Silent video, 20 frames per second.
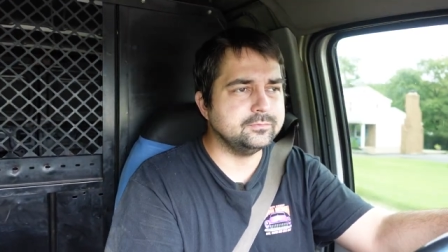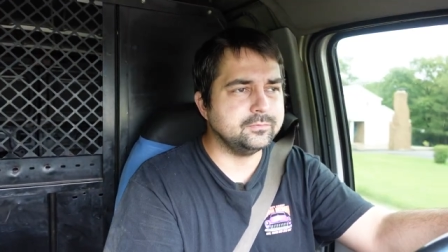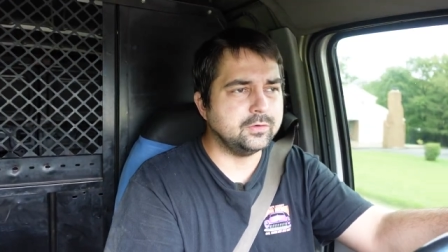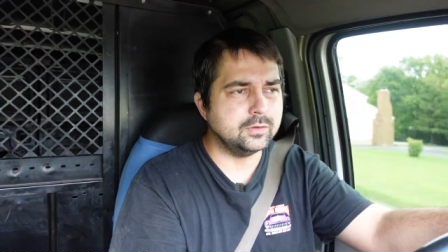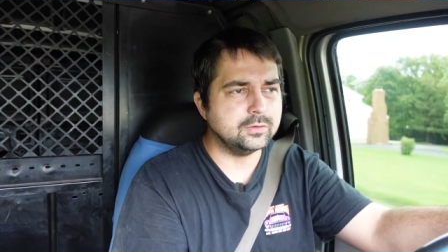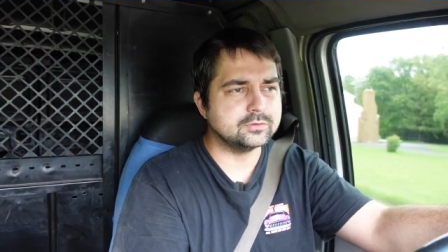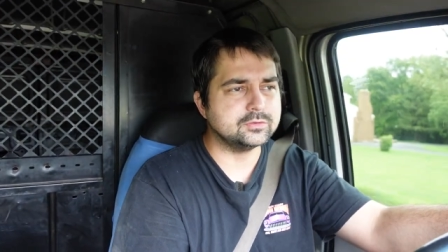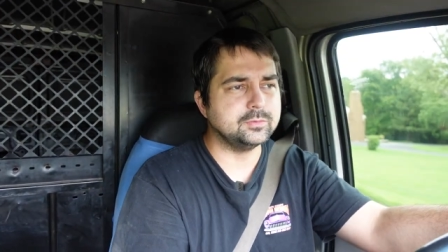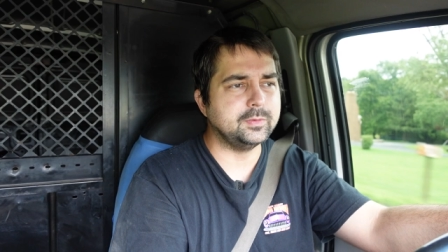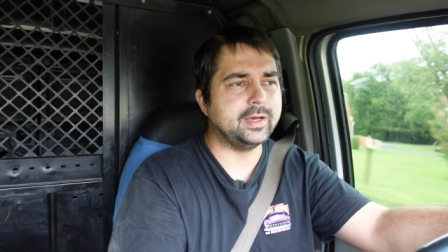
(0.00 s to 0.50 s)

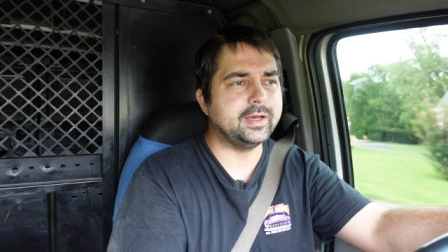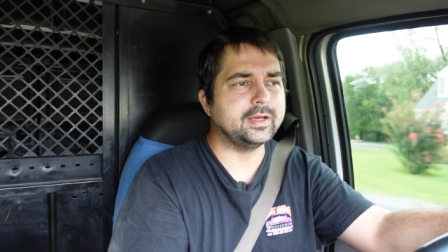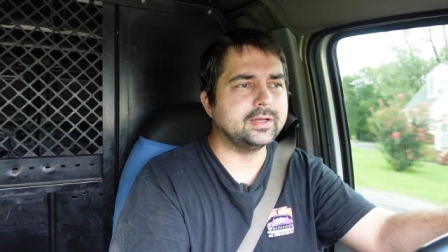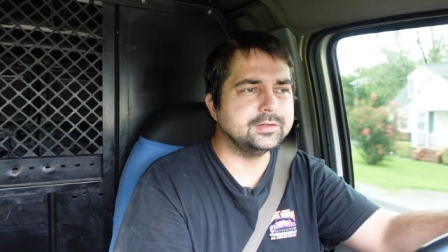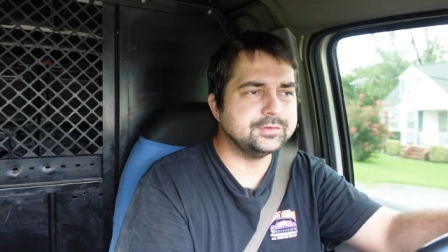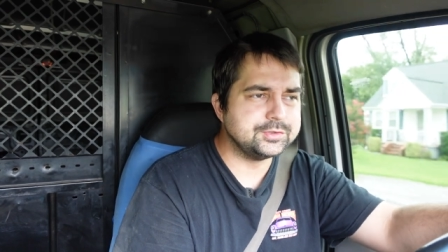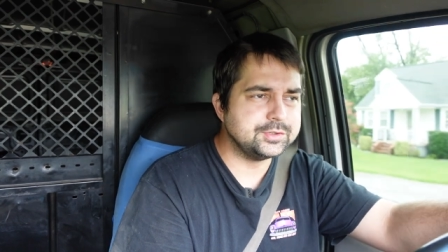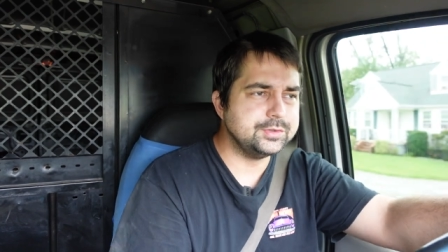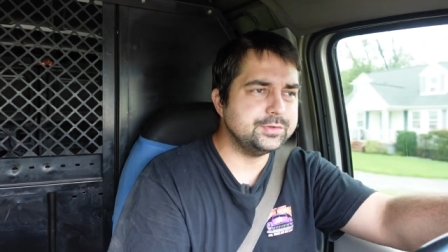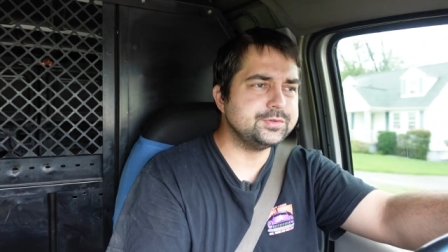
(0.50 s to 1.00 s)

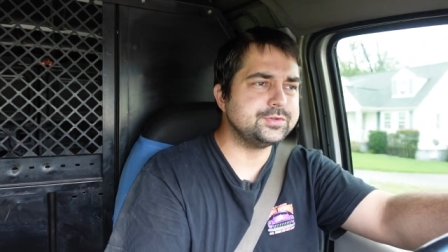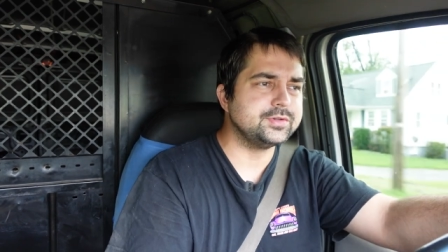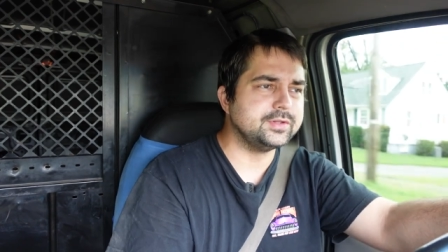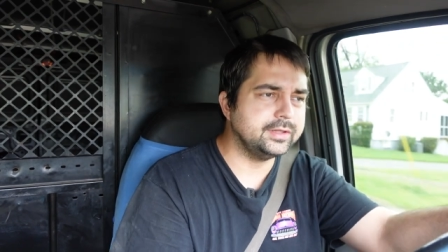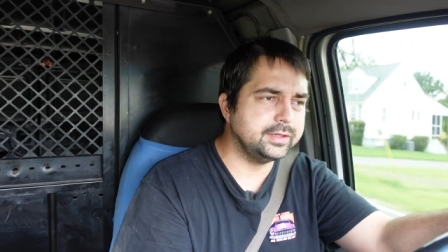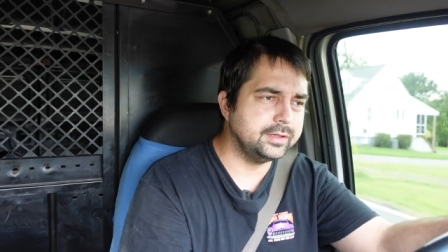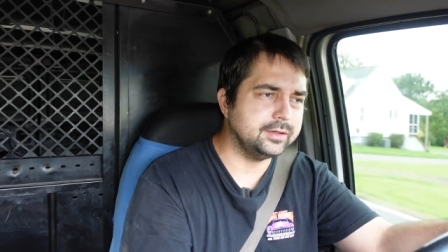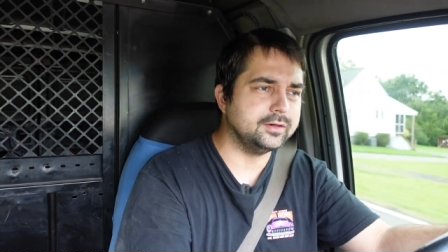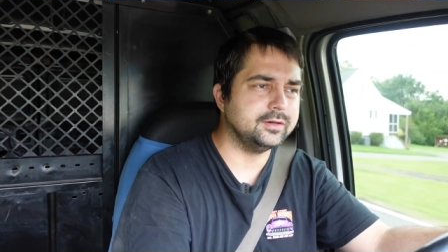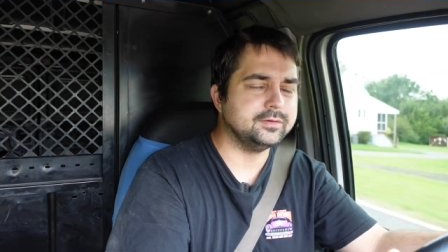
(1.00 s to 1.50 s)
Volkswagens
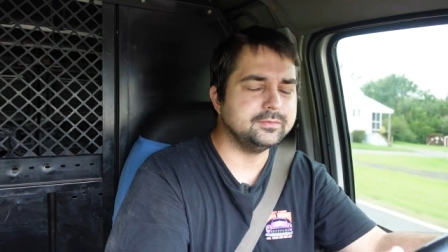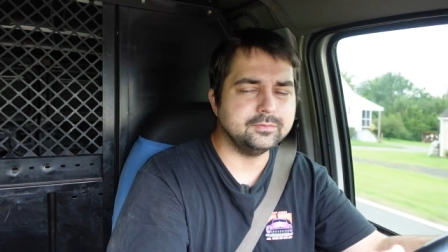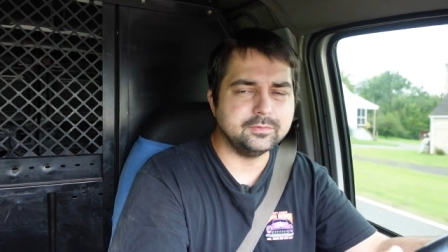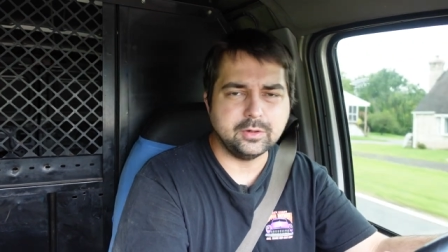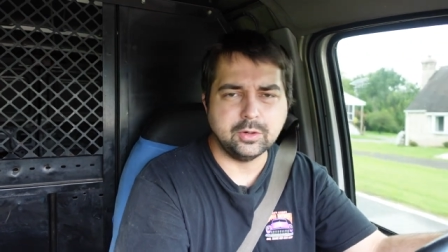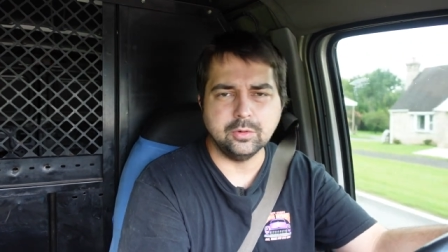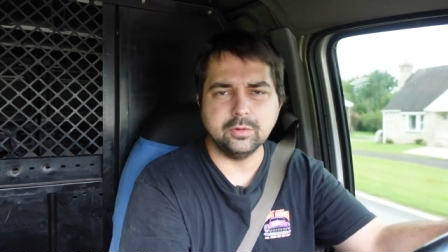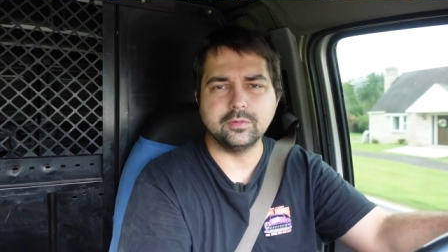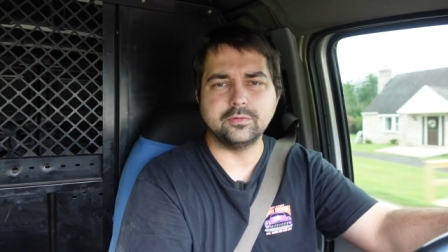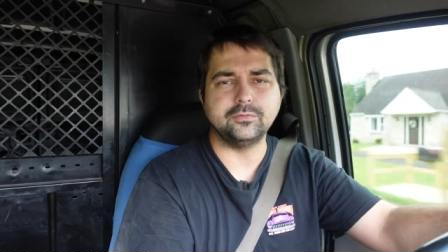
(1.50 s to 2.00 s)
usually, or
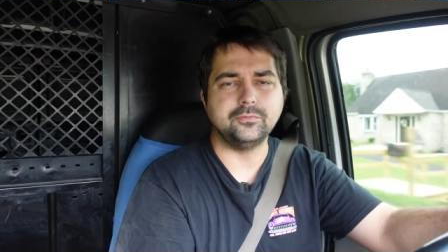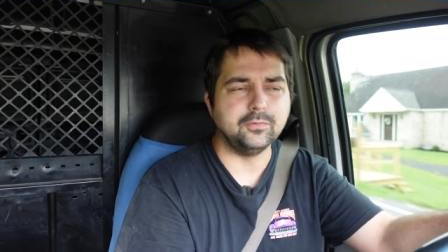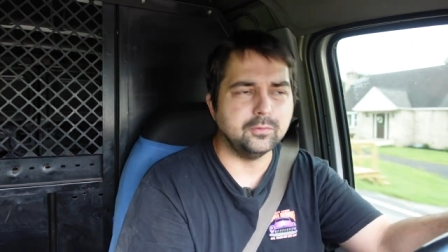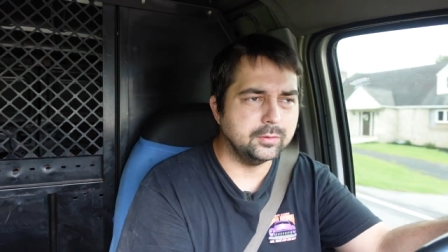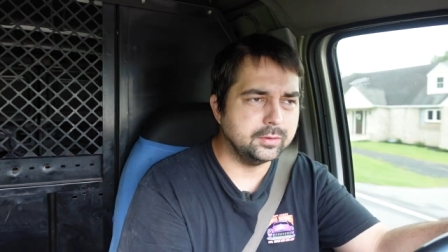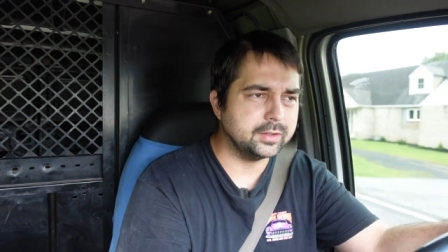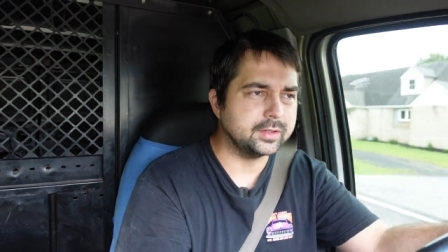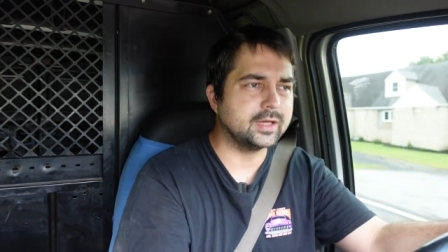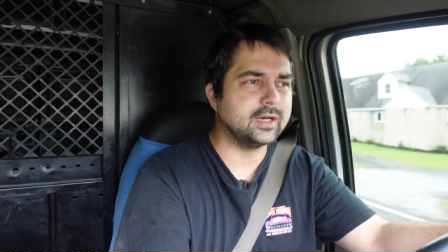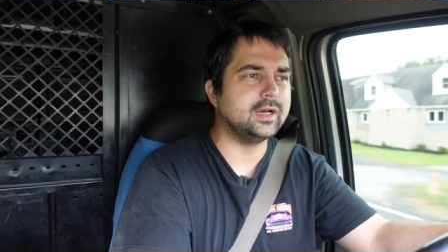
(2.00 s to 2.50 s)
old
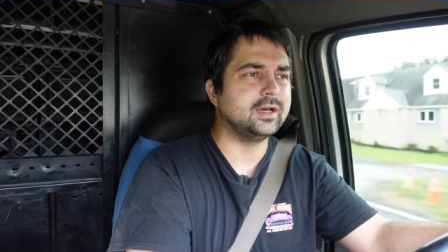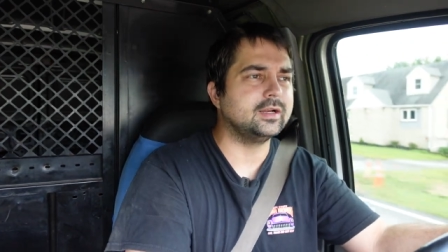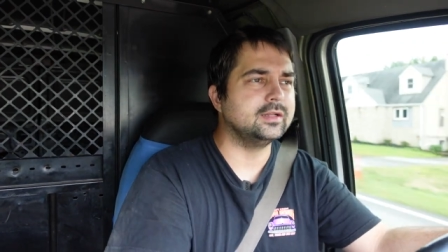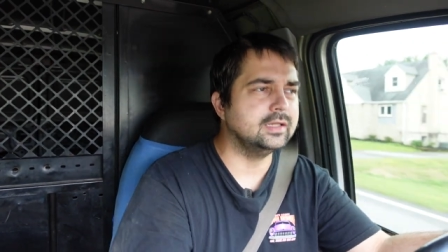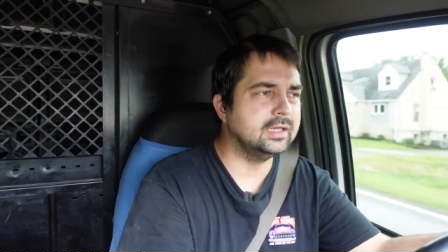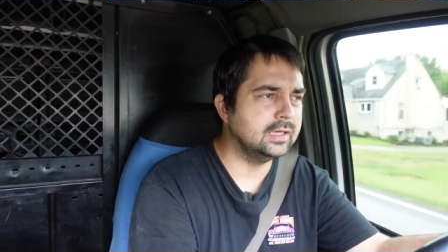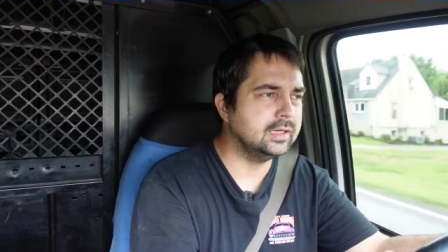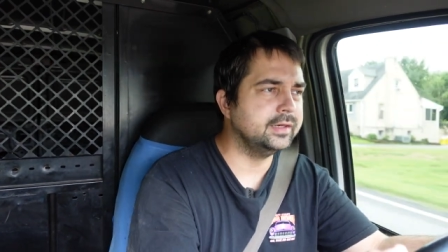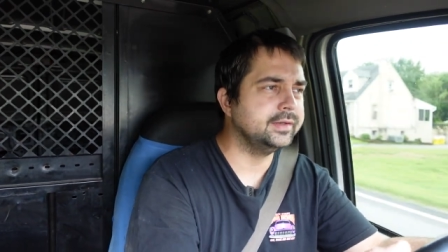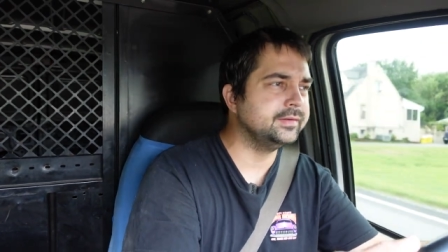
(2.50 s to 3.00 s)
Ford
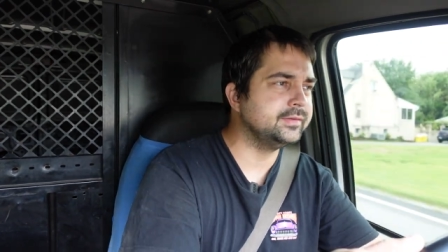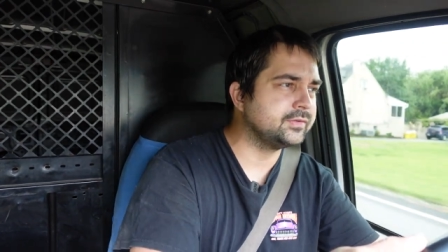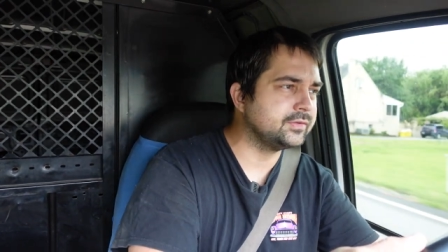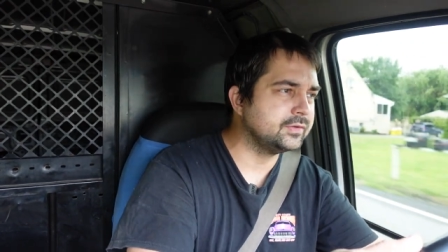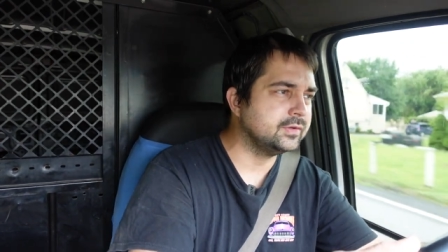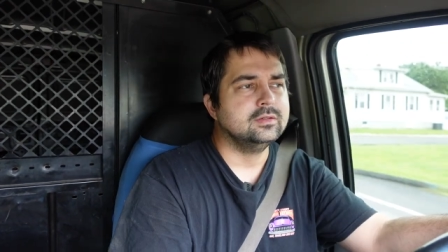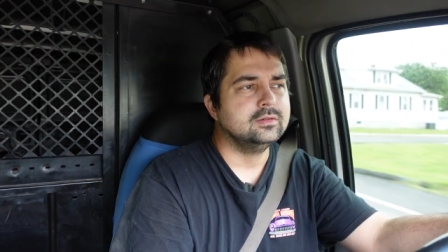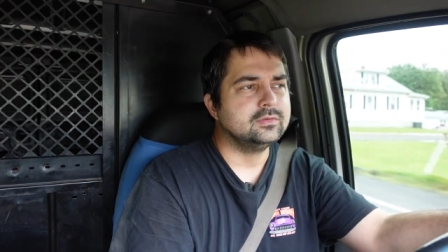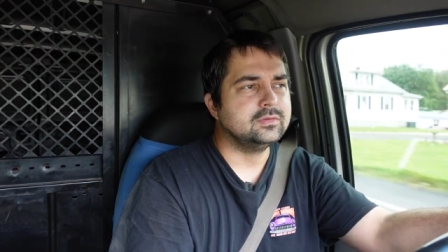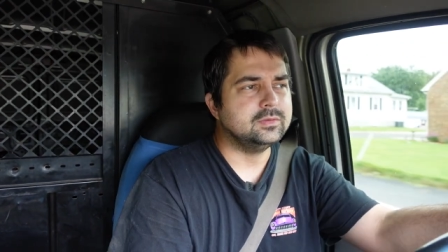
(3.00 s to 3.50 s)
Econolines.